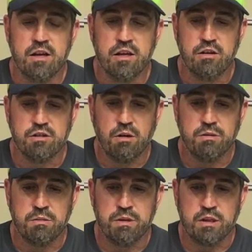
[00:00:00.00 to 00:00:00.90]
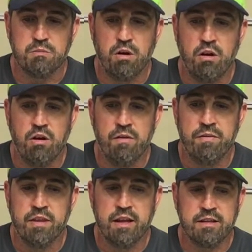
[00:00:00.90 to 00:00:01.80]
You start with something
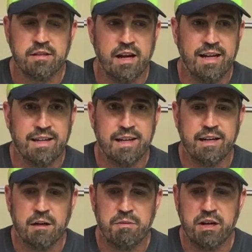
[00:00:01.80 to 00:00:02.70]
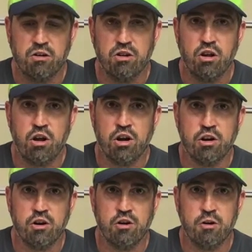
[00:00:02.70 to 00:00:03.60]
small. It's not intended to be your
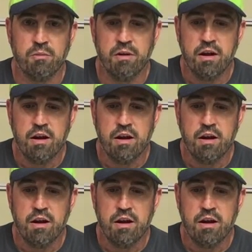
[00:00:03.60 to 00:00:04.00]
long-term